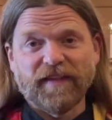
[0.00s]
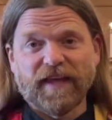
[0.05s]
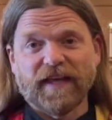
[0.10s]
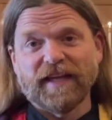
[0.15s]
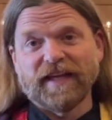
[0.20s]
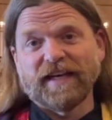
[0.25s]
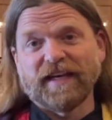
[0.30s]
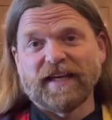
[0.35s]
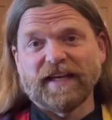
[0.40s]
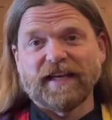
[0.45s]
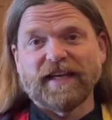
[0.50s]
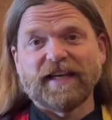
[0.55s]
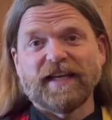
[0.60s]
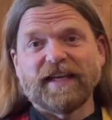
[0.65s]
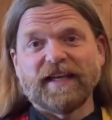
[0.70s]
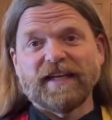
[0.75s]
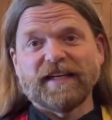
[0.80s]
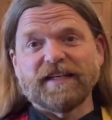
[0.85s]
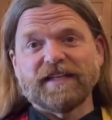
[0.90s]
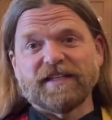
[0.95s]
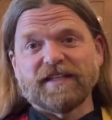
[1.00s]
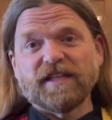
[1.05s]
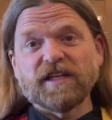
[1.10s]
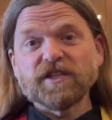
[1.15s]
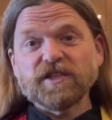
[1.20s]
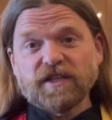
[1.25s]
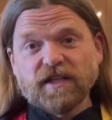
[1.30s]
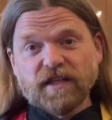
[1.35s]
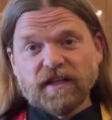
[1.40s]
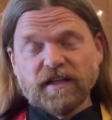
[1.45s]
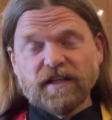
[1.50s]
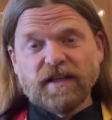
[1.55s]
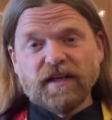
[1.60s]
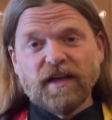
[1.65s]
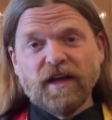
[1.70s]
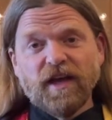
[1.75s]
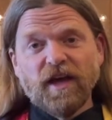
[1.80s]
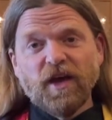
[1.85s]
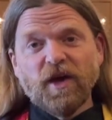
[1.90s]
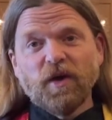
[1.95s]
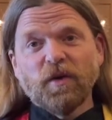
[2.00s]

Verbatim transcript: then in addition,